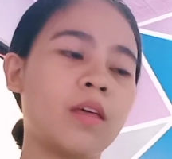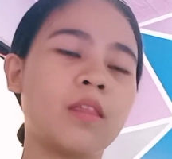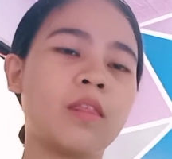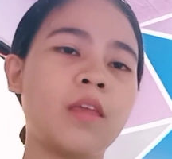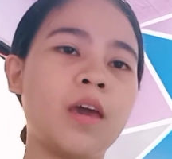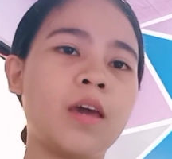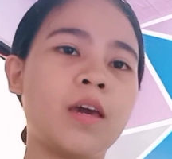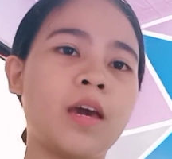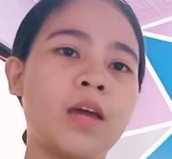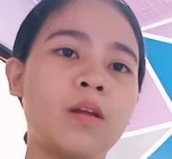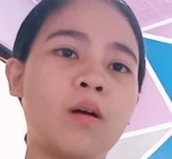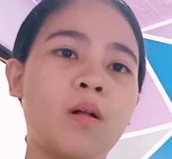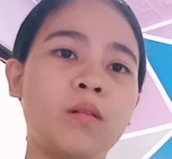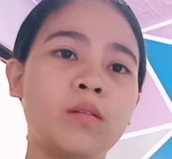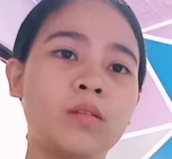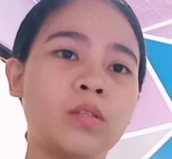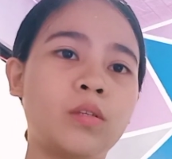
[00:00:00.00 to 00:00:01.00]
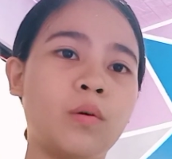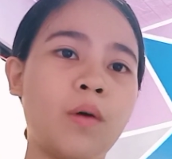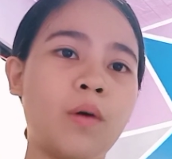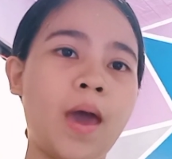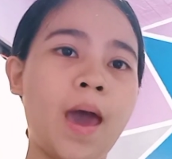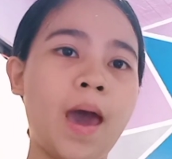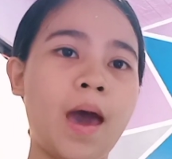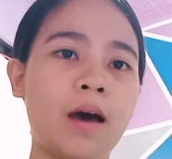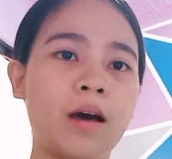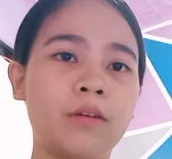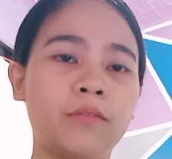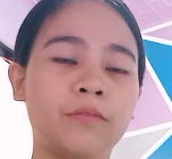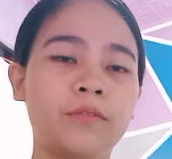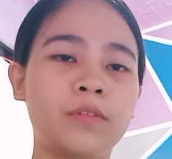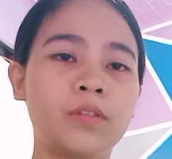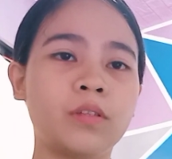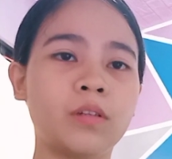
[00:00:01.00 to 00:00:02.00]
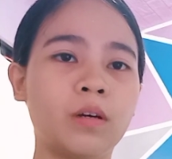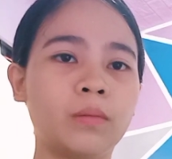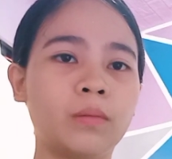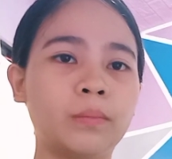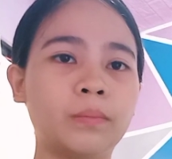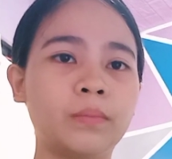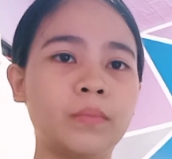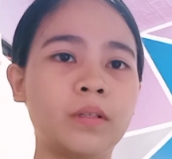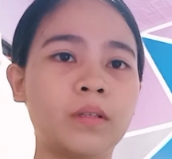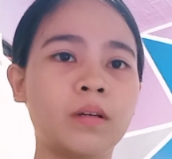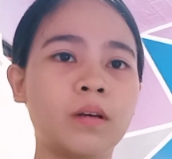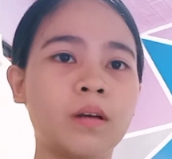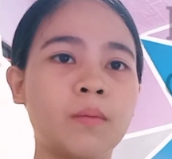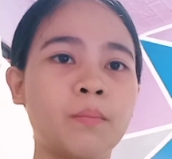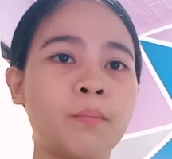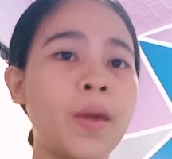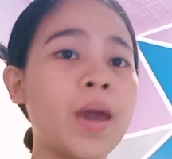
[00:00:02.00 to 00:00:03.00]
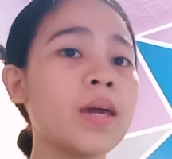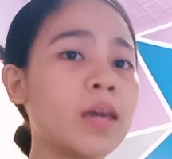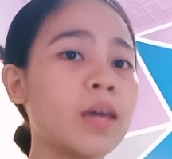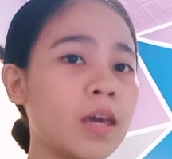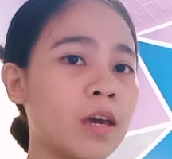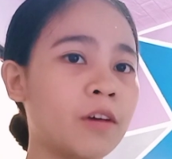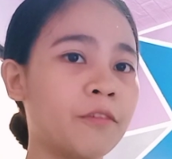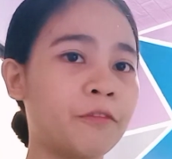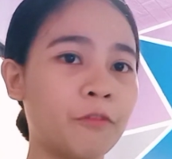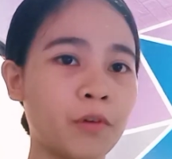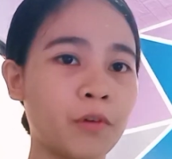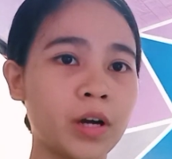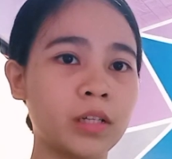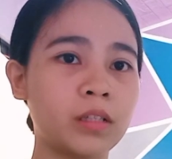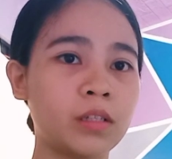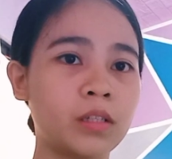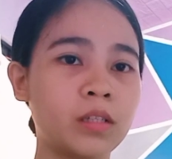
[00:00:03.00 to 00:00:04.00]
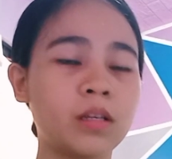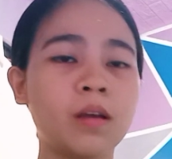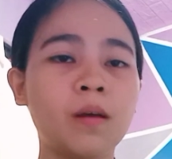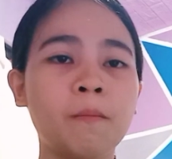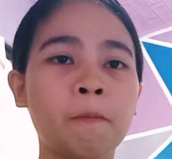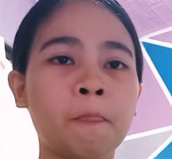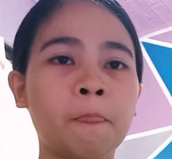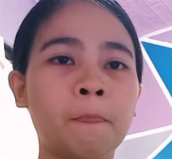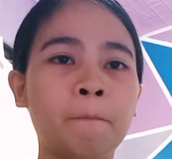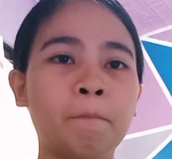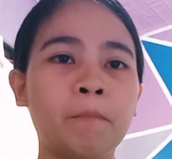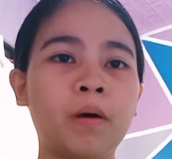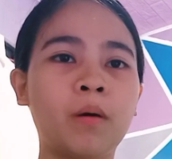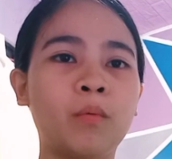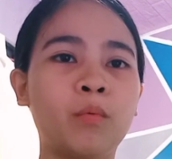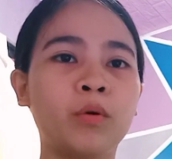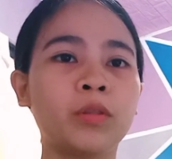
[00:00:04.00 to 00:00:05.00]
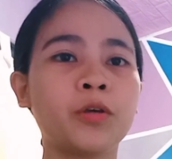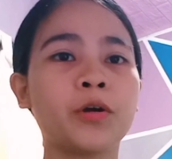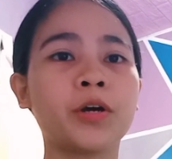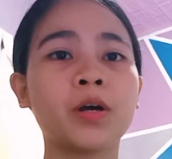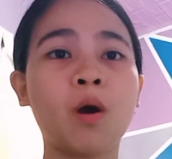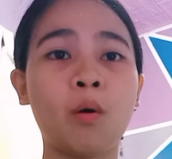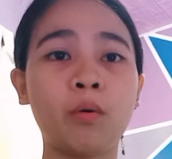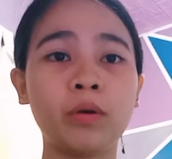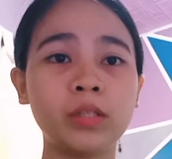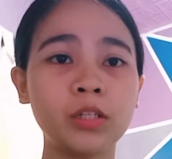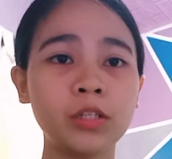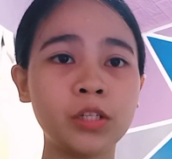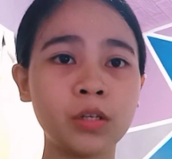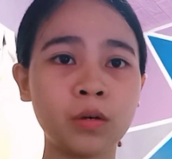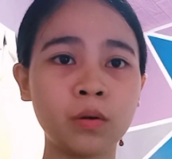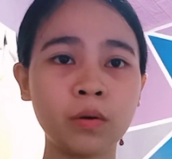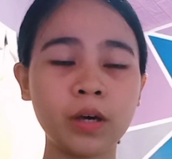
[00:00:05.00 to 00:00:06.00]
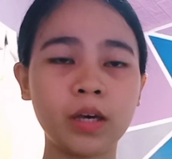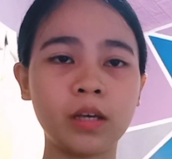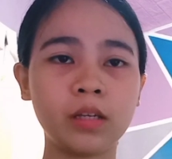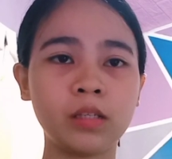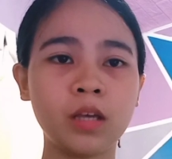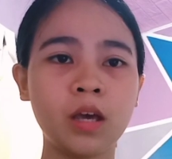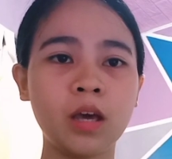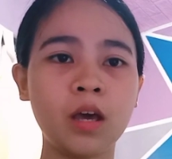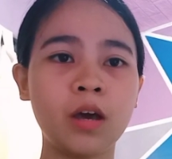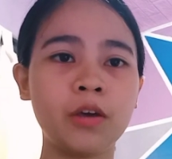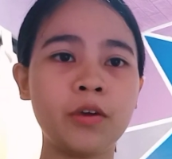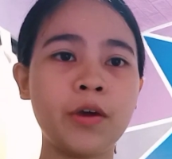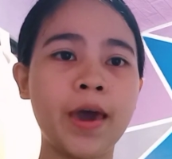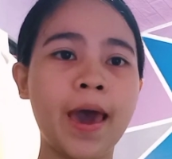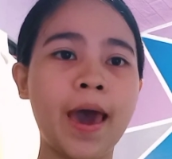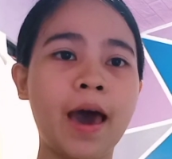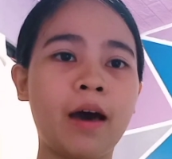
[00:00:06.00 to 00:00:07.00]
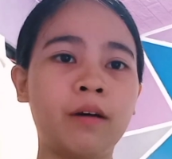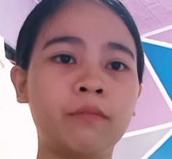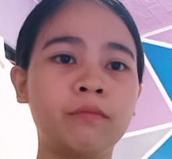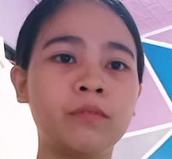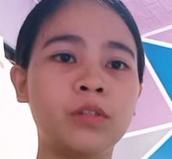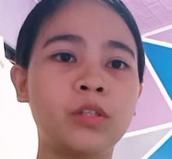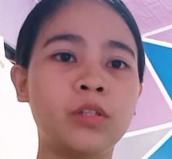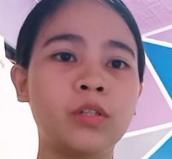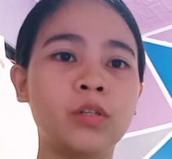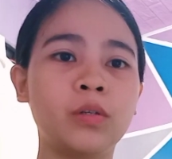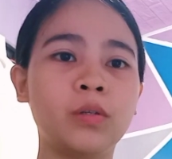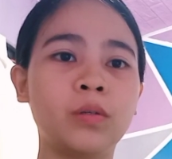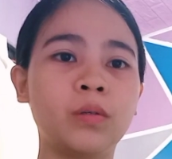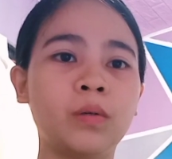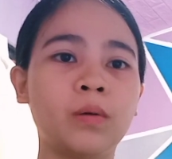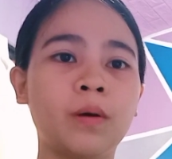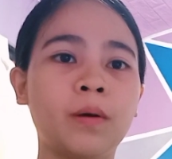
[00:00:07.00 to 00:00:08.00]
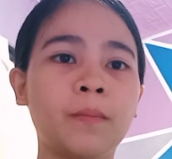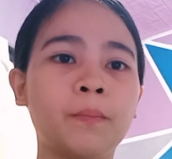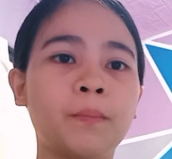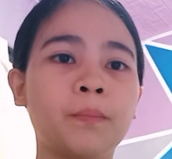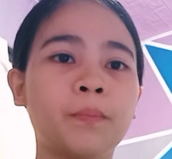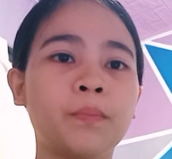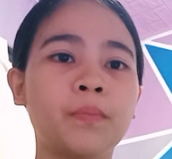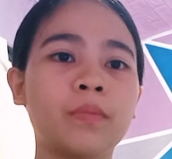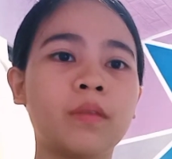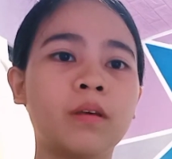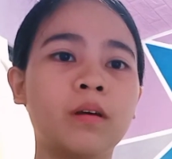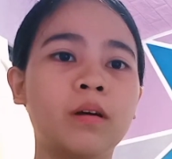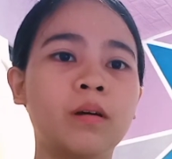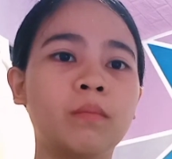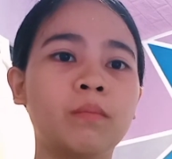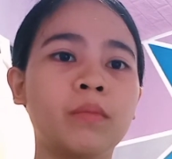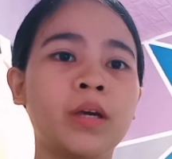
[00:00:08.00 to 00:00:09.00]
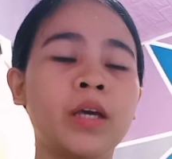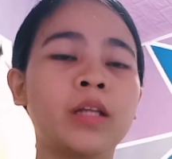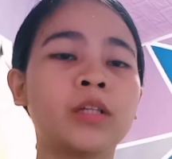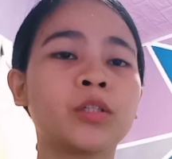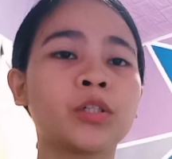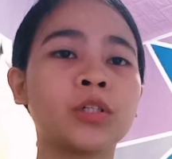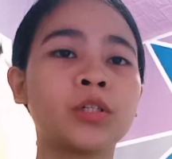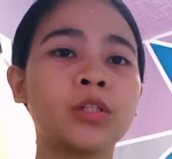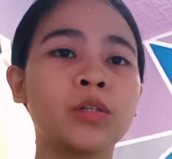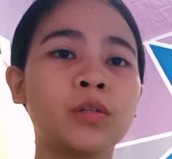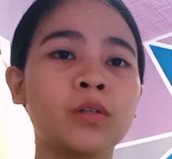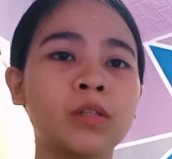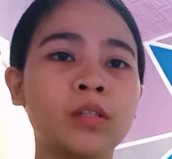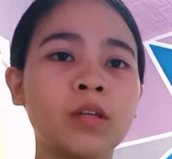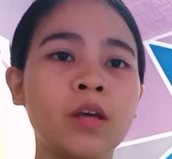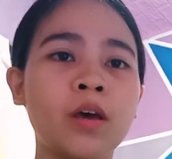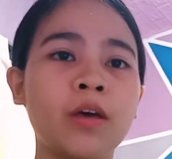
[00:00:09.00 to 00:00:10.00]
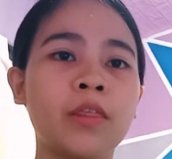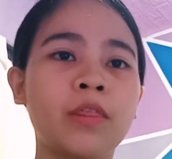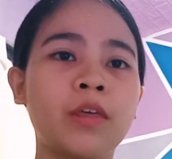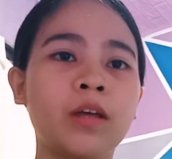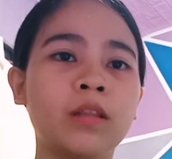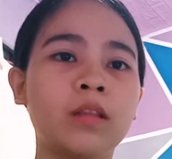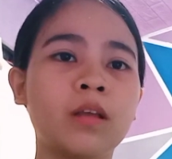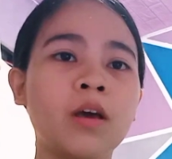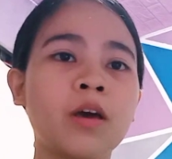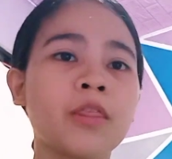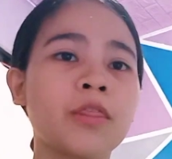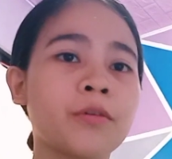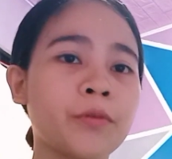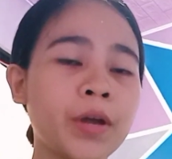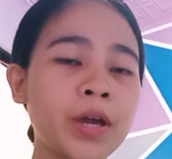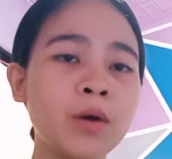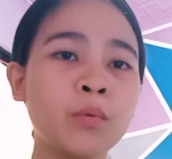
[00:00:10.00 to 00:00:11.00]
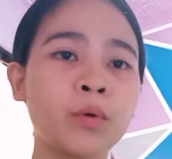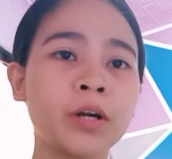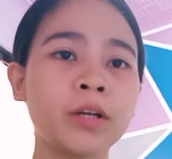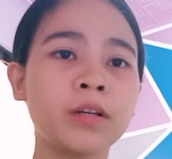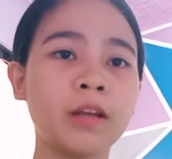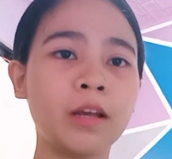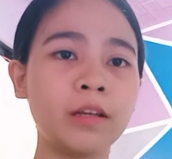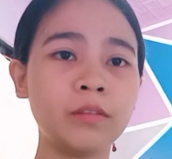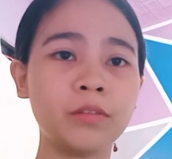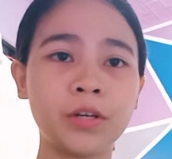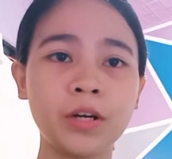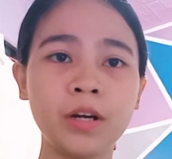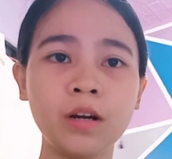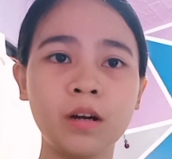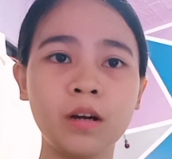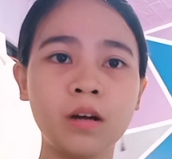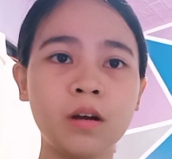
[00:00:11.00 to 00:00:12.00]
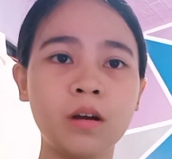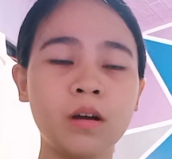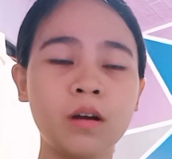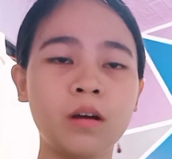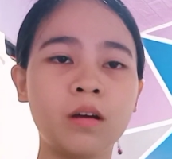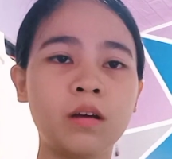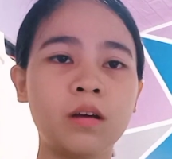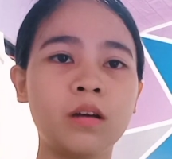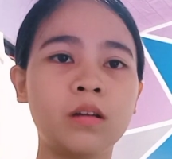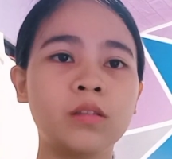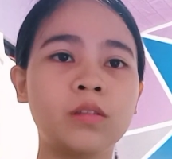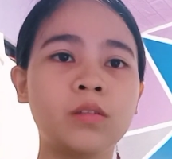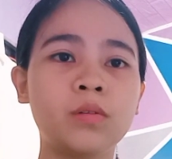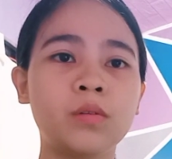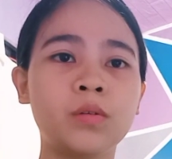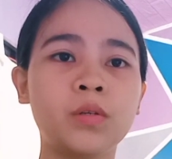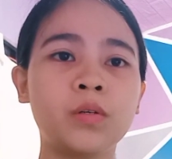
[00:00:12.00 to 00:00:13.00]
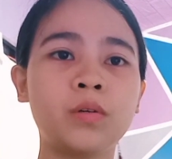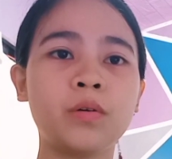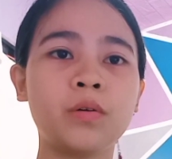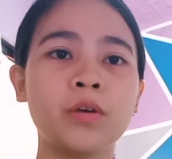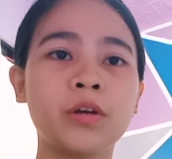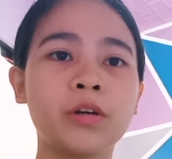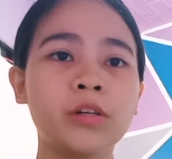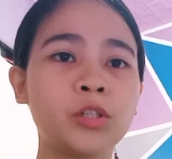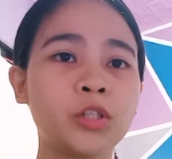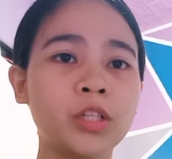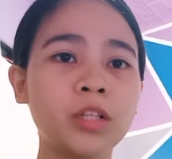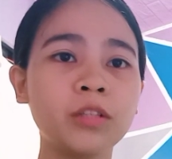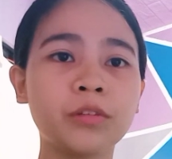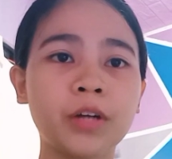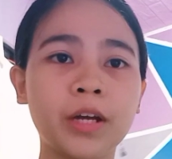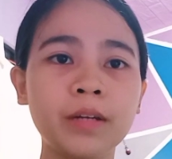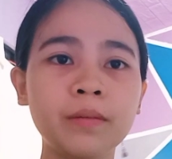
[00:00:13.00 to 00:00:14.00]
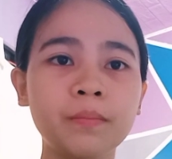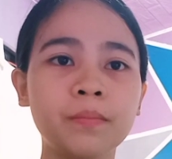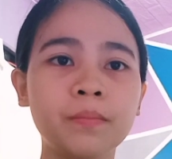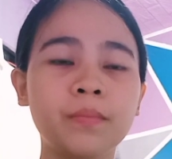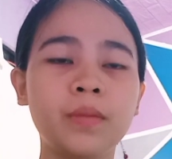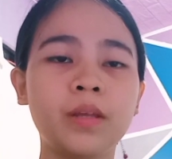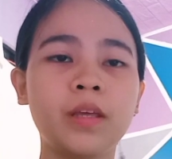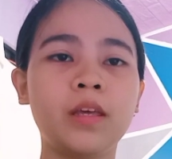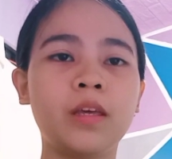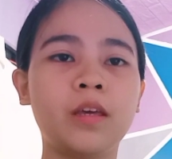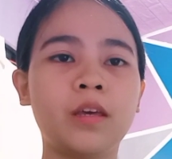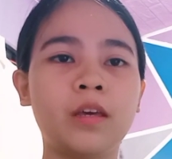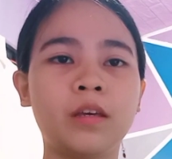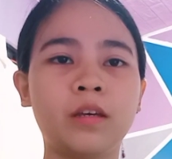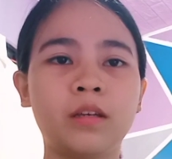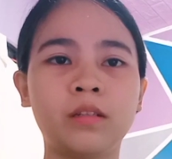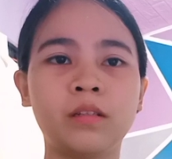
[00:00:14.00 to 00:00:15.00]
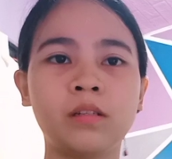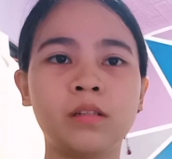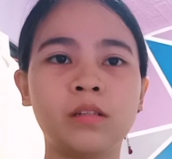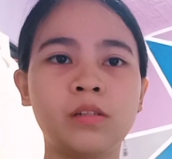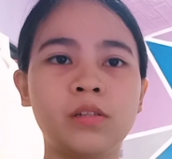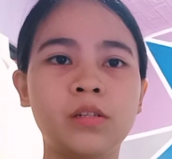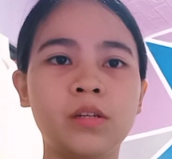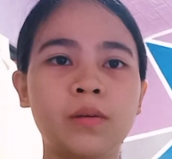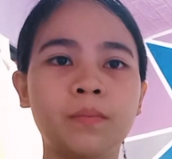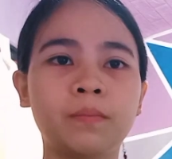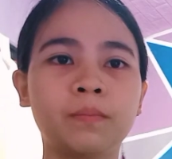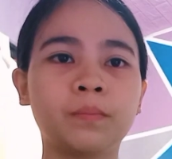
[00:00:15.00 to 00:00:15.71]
they can also have some making of words. What you're going to do is you have to introduce that 3-word letter to your children, and